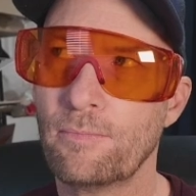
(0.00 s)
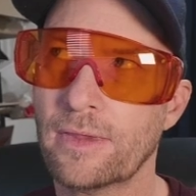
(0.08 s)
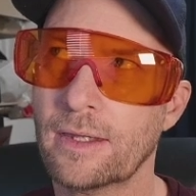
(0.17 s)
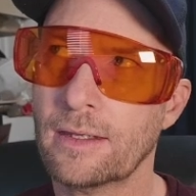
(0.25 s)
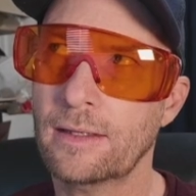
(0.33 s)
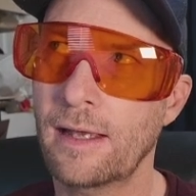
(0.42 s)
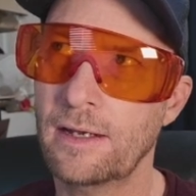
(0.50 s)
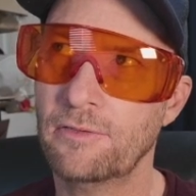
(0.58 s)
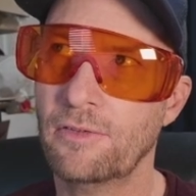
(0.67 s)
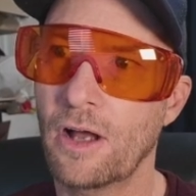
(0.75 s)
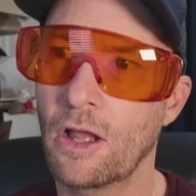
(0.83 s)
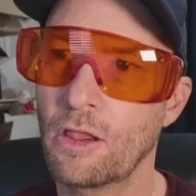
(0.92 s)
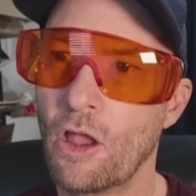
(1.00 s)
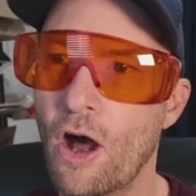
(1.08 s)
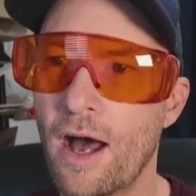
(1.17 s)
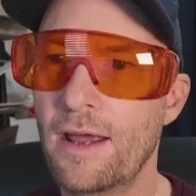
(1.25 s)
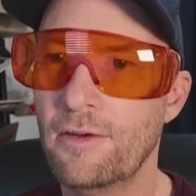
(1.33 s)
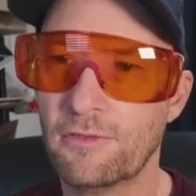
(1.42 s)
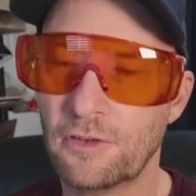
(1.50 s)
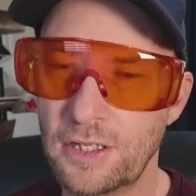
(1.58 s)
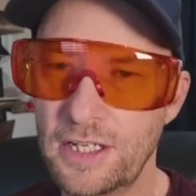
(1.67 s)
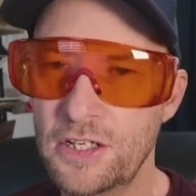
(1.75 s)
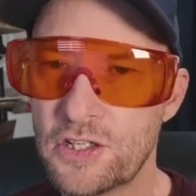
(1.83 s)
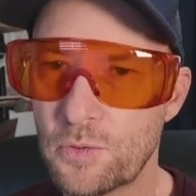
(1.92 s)
kind of a lot for
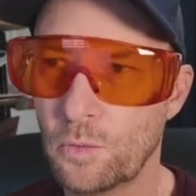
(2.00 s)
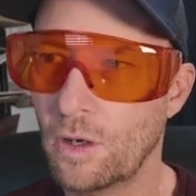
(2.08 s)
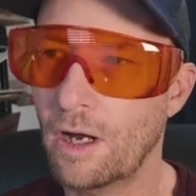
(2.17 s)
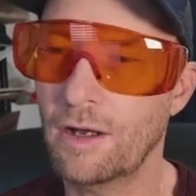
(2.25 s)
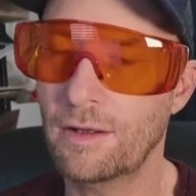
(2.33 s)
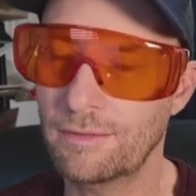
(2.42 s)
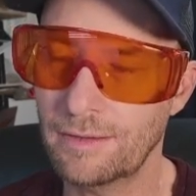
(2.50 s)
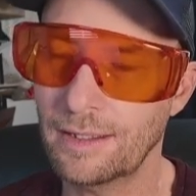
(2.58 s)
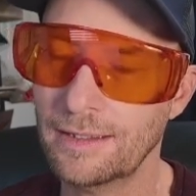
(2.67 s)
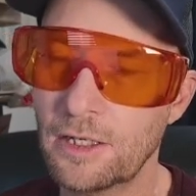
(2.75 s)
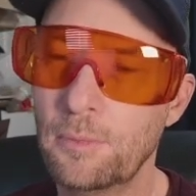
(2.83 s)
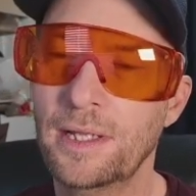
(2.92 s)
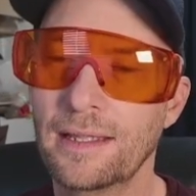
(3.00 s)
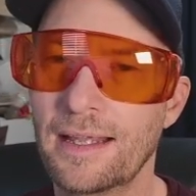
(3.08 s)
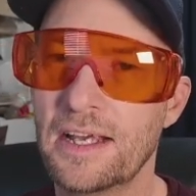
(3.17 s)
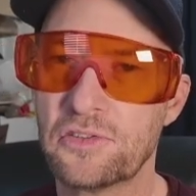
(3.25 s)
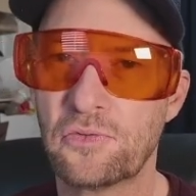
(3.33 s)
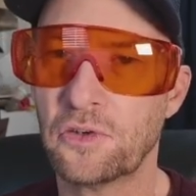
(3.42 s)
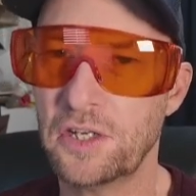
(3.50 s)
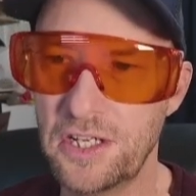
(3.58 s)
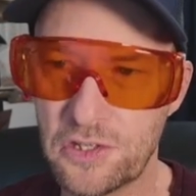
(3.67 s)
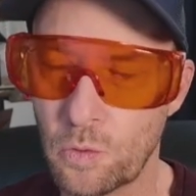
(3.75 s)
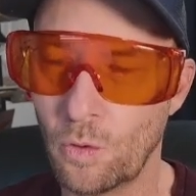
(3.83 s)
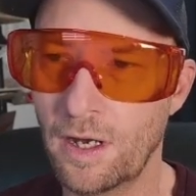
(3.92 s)
each, a little bit less for
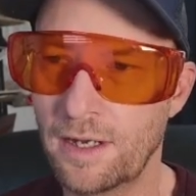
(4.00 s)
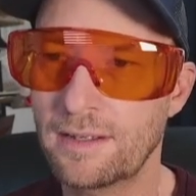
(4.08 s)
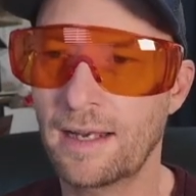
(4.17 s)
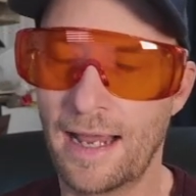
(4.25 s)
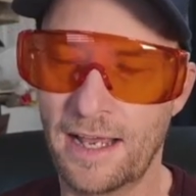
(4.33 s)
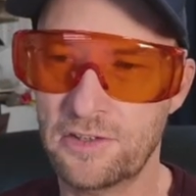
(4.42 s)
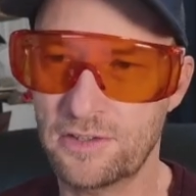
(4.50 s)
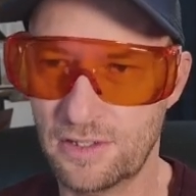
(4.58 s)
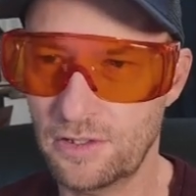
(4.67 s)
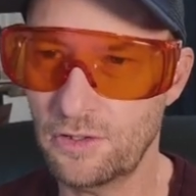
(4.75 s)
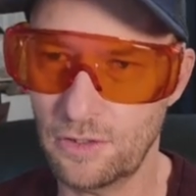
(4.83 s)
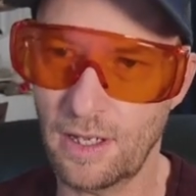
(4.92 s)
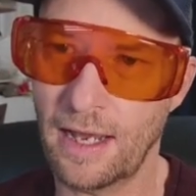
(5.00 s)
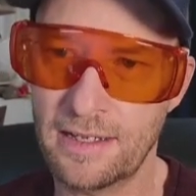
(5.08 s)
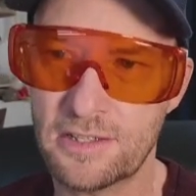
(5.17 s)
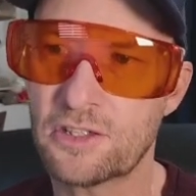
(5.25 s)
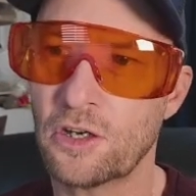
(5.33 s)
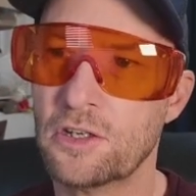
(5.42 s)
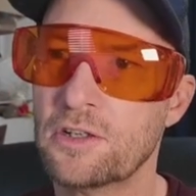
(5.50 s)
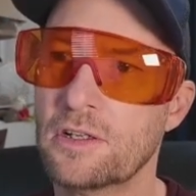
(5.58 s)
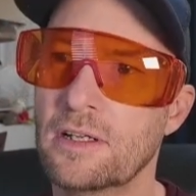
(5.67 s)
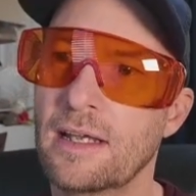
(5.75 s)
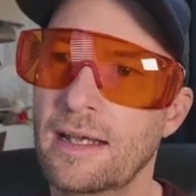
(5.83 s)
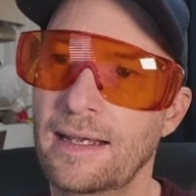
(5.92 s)
each one as I start
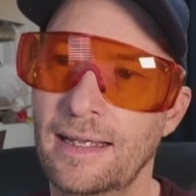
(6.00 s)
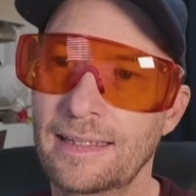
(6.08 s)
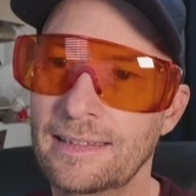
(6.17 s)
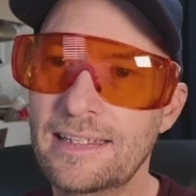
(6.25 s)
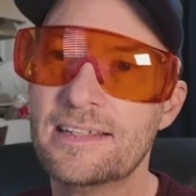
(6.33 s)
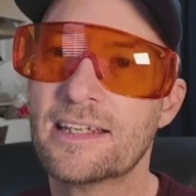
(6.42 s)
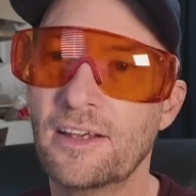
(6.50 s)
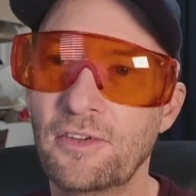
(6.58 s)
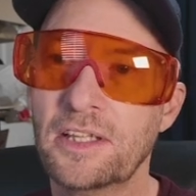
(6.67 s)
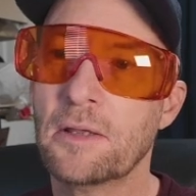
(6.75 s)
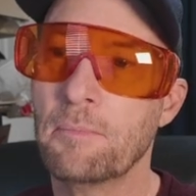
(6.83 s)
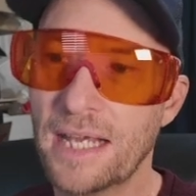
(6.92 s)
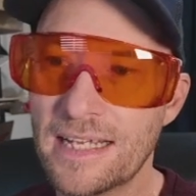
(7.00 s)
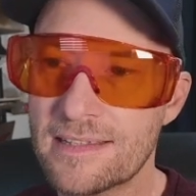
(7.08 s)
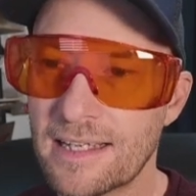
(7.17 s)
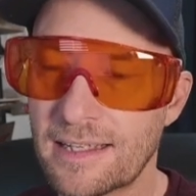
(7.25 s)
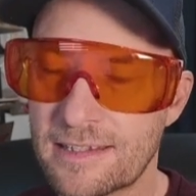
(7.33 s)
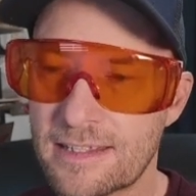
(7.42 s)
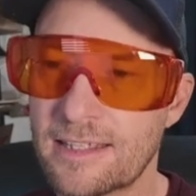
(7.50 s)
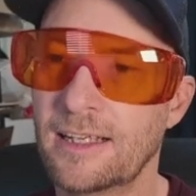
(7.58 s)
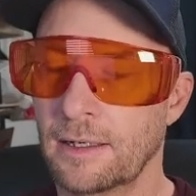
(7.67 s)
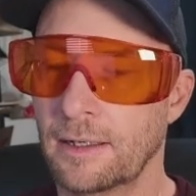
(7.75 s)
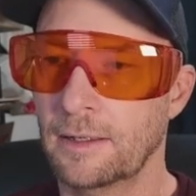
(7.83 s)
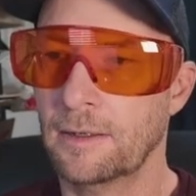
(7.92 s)
at least giving the basics.
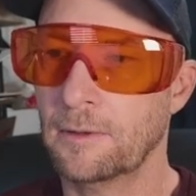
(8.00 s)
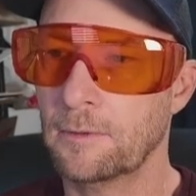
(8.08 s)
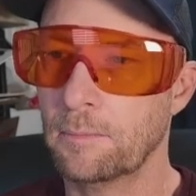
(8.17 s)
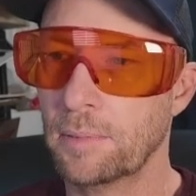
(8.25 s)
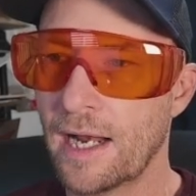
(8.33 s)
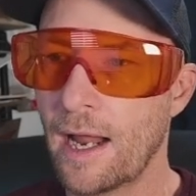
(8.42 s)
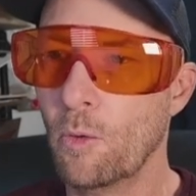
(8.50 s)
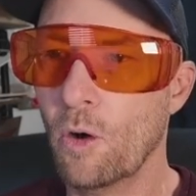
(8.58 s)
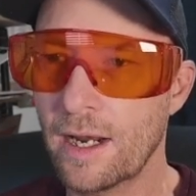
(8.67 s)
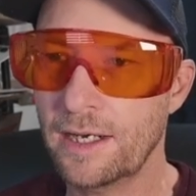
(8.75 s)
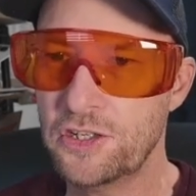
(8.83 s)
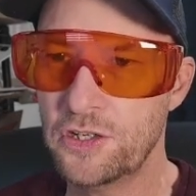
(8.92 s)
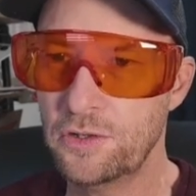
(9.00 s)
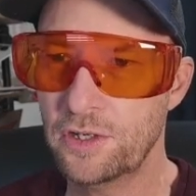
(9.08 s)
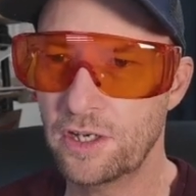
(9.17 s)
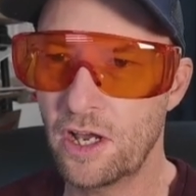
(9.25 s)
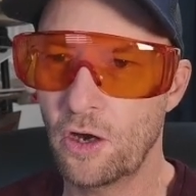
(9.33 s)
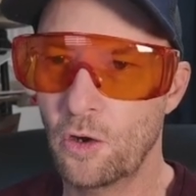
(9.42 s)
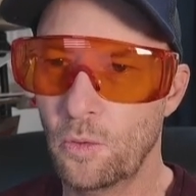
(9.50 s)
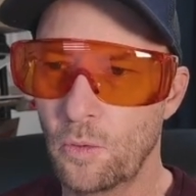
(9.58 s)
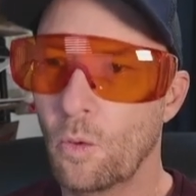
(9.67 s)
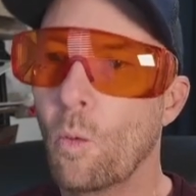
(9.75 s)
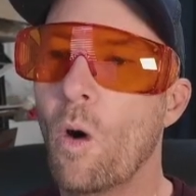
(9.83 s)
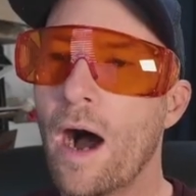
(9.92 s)
But I wanted you to know
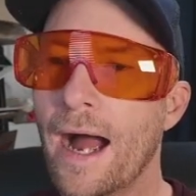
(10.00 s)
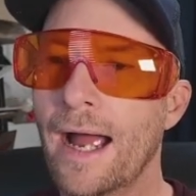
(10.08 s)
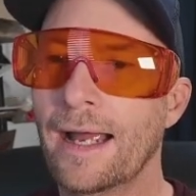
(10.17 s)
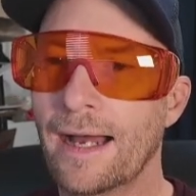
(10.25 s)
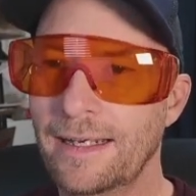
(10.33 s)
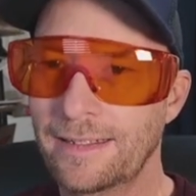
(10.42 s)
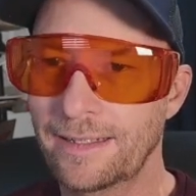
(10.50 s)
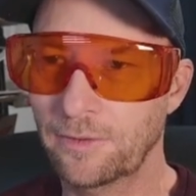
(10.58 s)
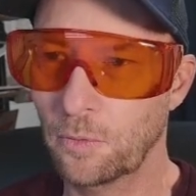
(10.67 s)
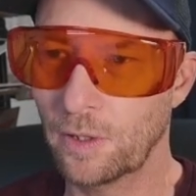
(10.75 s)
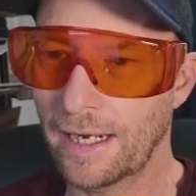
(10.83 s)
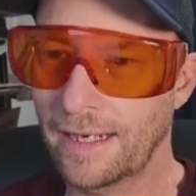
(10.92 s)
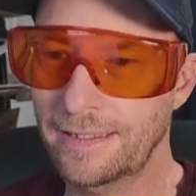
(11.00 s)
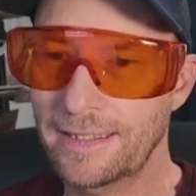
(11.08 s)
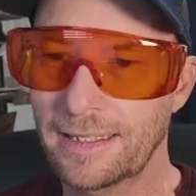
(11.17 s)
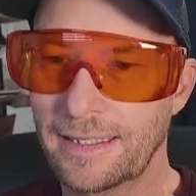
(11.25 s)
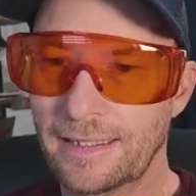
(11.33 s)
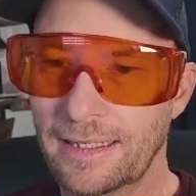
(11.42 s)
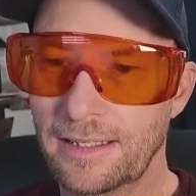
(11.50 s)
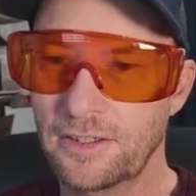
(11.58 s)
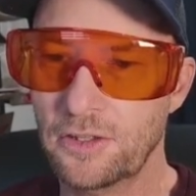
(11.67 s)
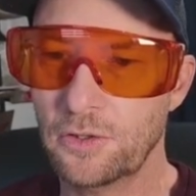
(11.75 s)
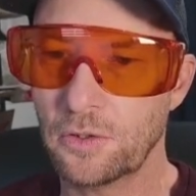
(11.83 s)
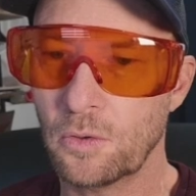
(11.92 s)
why I did what I did. And
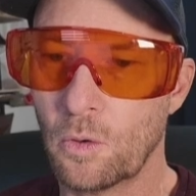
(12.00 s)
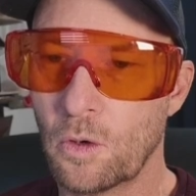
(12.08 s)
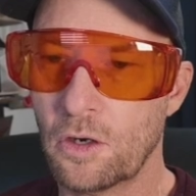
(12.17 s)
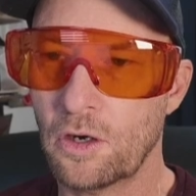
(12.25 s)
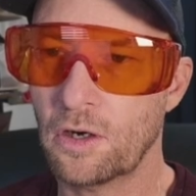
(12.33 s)
you can order